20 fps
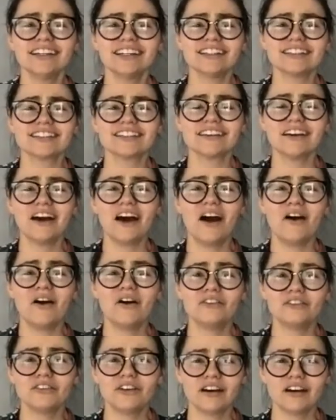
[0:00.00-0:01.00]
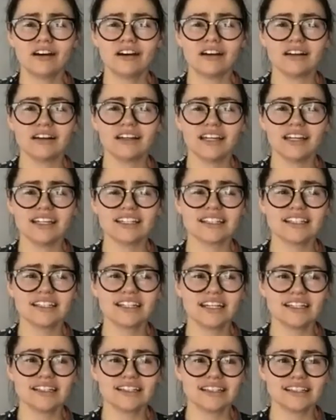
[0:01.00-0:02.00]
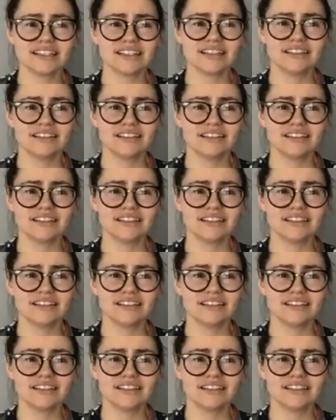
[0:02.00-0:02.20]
It's over, isn't it?